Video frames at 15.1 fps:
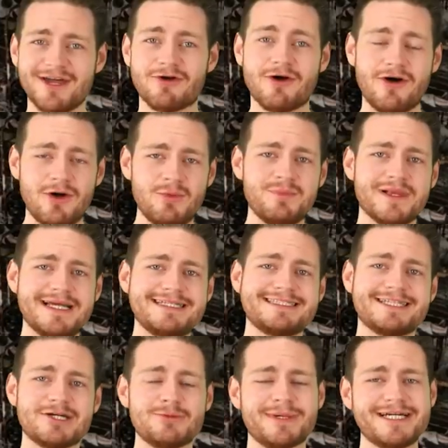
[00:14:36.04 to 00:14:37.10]
they are all
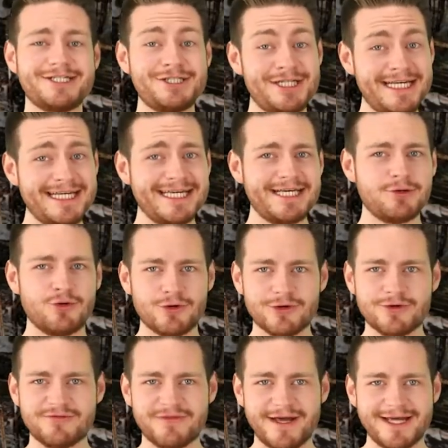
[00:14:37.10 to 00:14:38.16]
placed there by cheeky horror